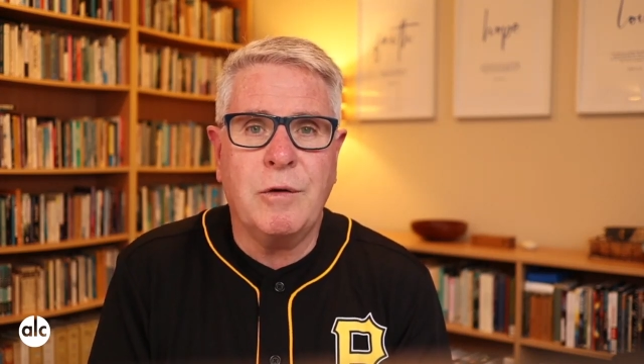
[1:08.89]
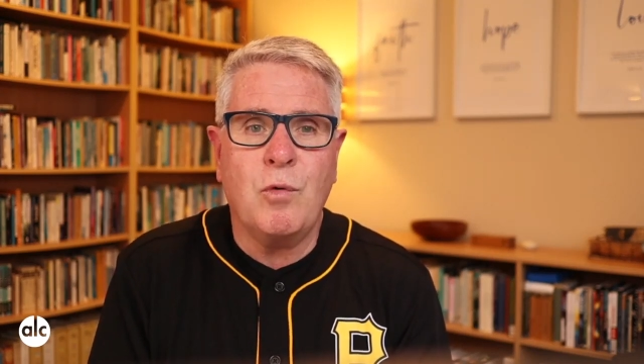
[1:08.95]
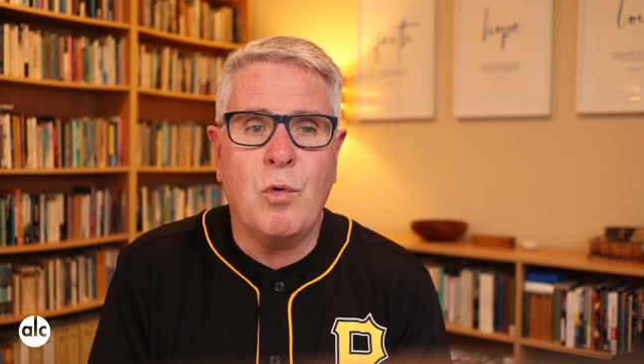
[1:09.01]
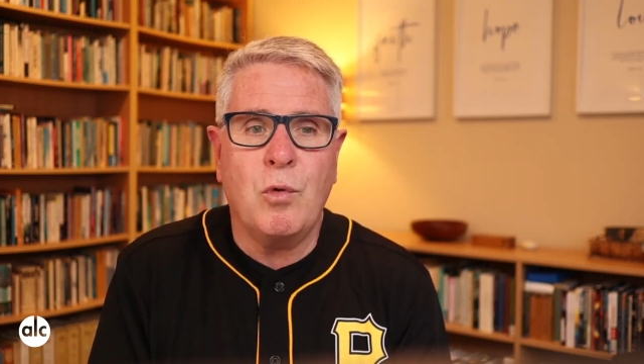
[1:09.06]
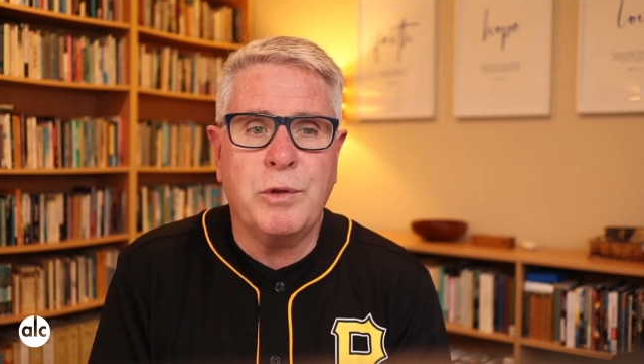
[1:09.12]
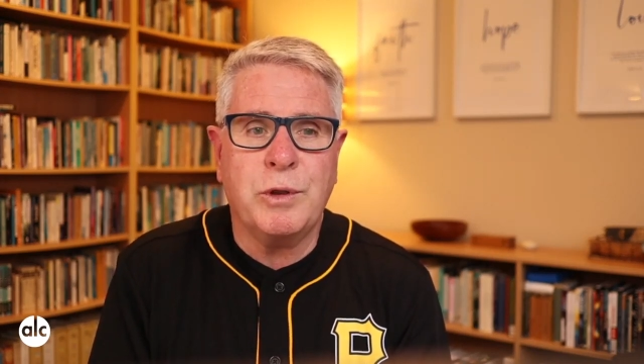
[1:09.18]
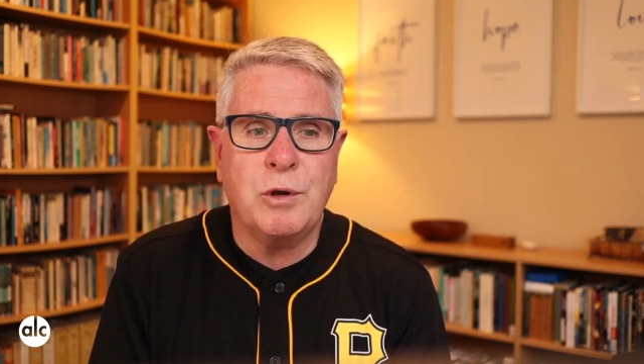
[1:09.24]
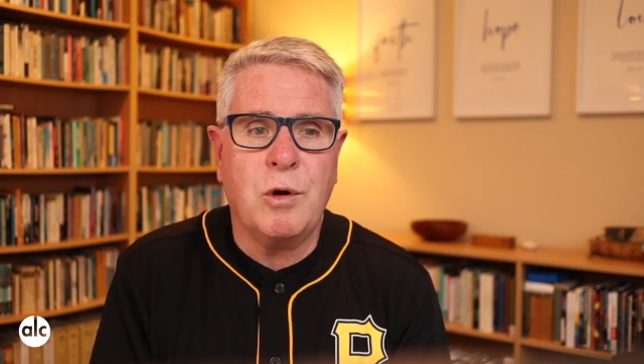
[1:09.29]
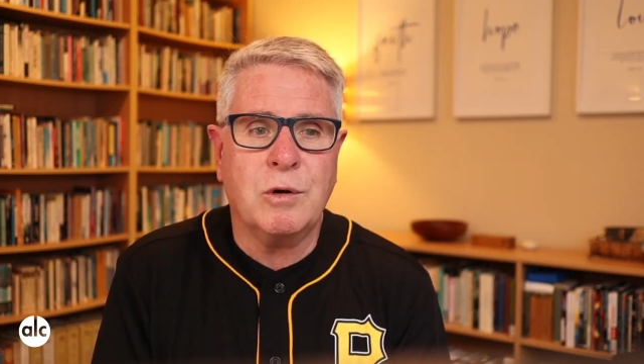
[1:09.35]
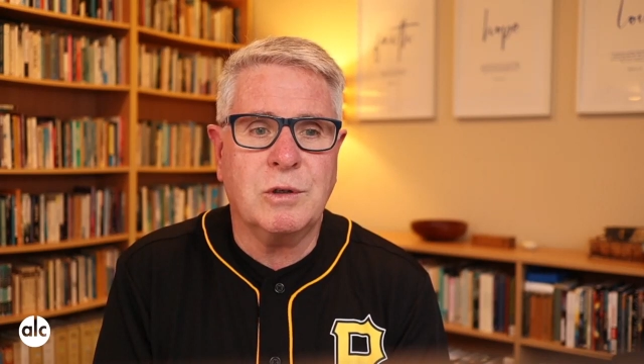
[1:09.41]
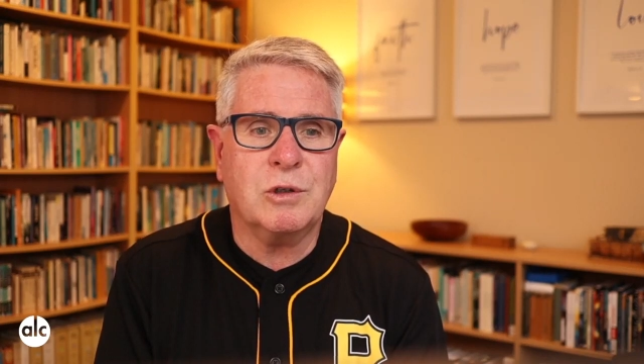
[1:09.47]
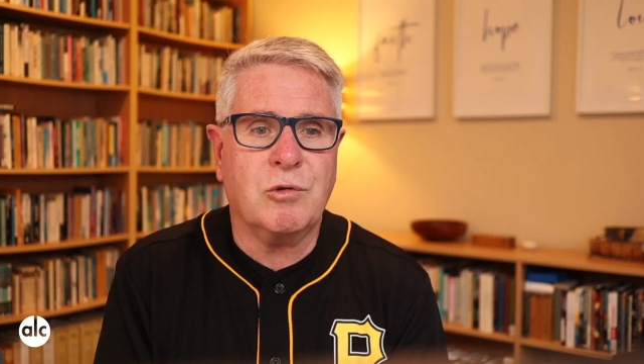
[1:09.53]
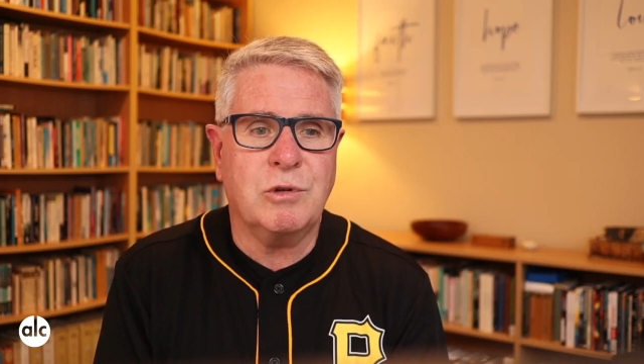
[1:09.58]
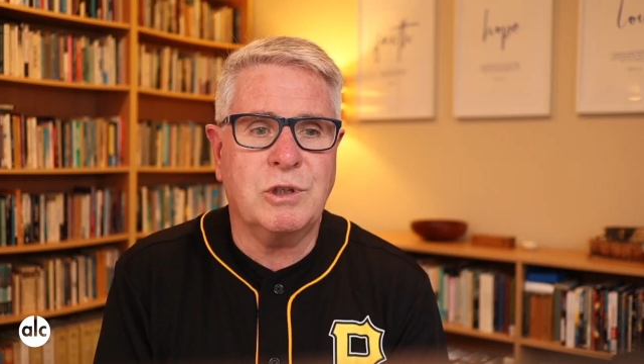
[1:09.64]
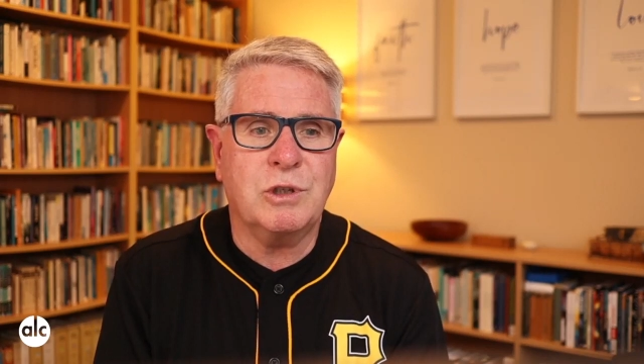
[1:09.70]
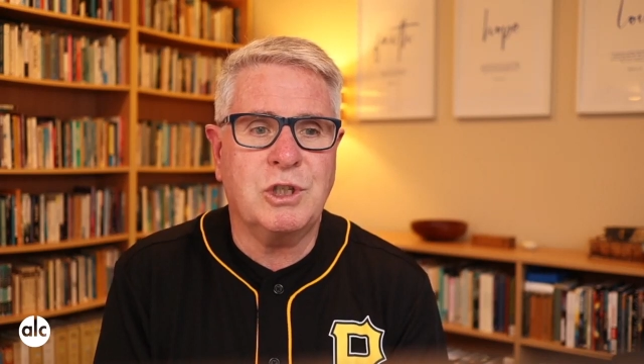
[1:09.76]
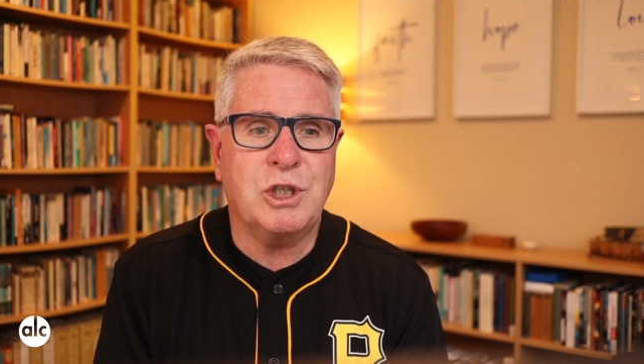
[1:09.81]
of Orthodox
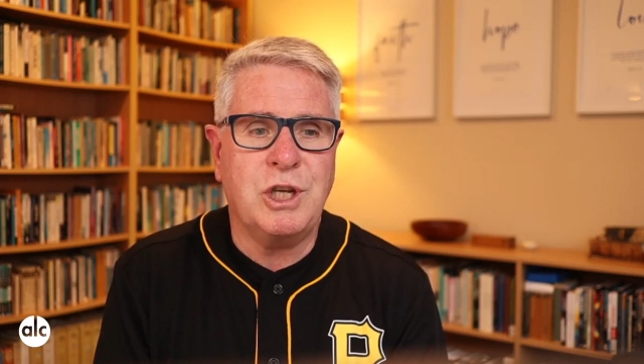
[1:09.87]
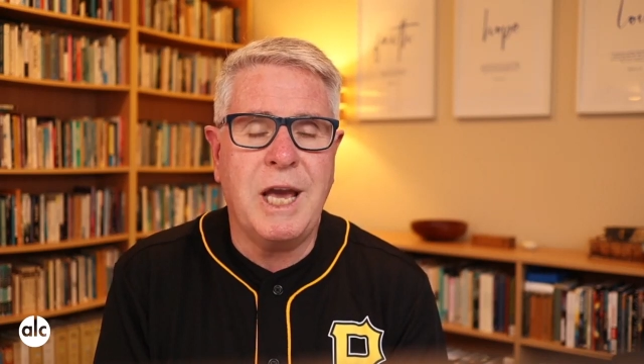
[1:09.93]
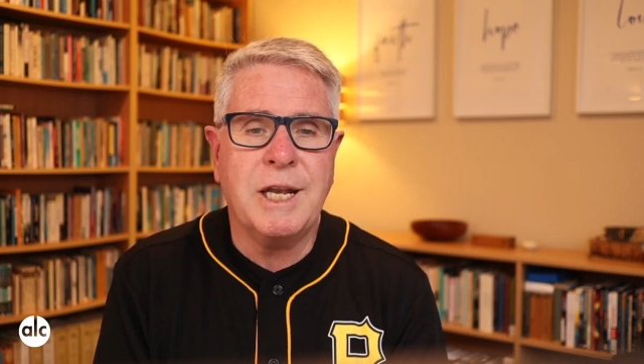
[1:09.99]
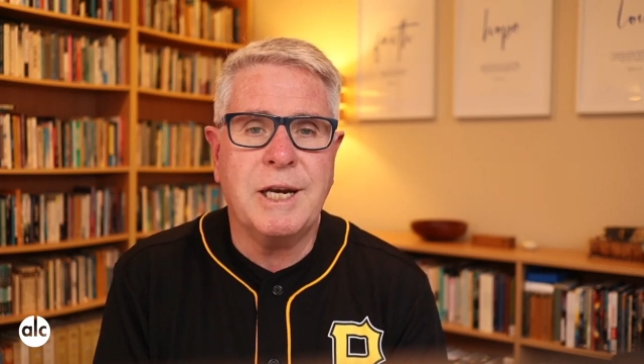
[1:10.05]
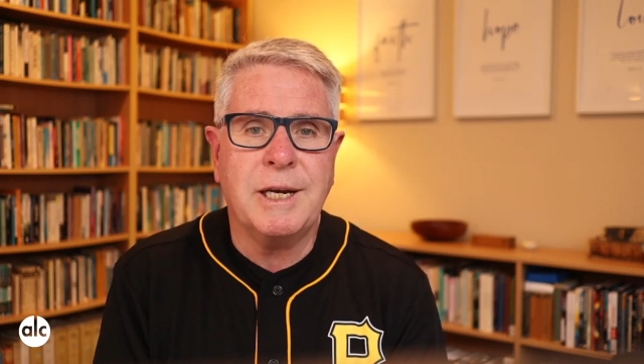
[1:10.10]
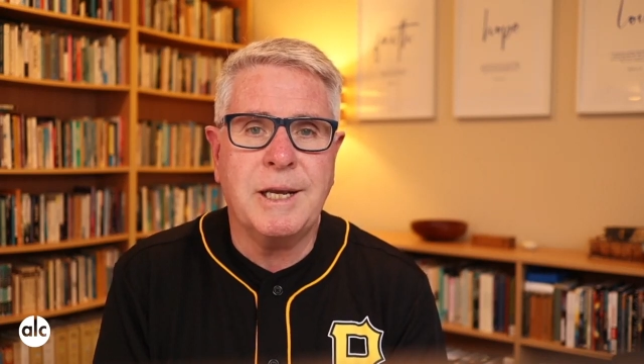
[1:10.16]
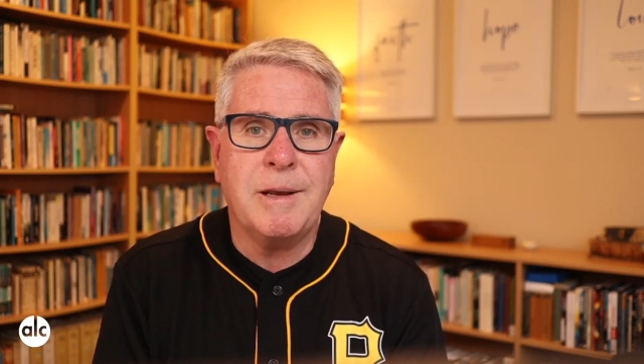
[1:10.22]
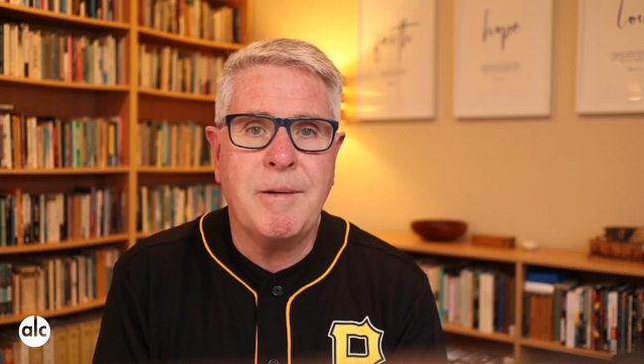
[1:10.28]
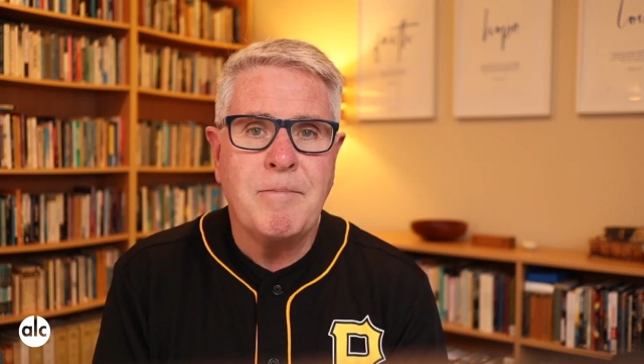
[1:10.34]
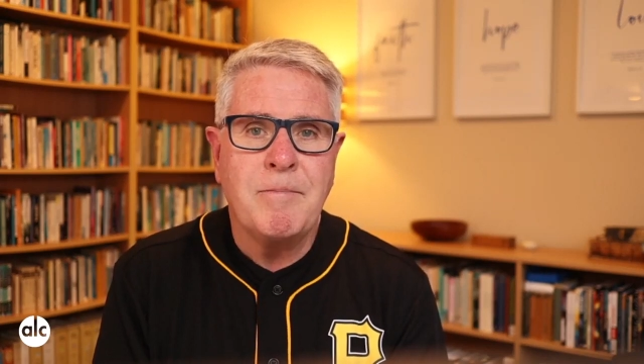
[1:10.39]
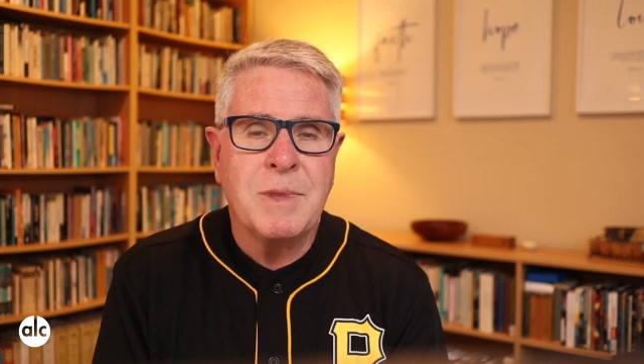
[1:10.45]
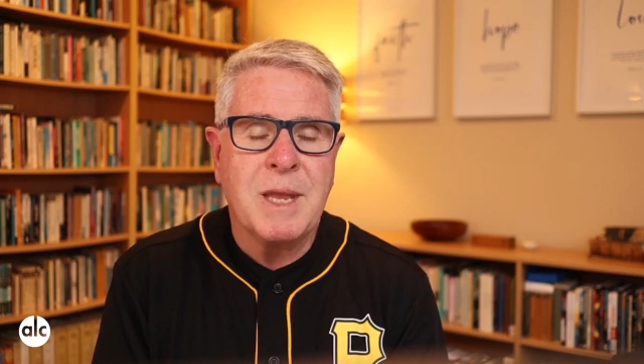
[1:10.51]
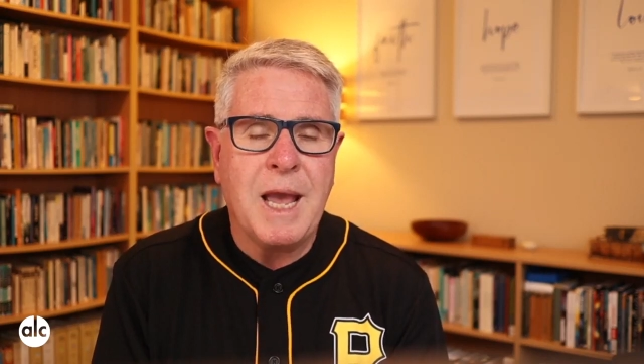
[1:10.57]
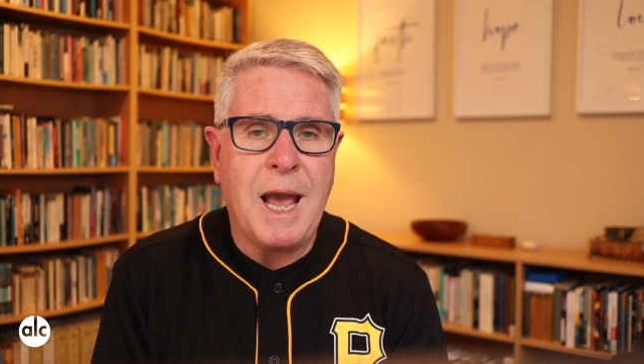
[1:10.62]
Christianity.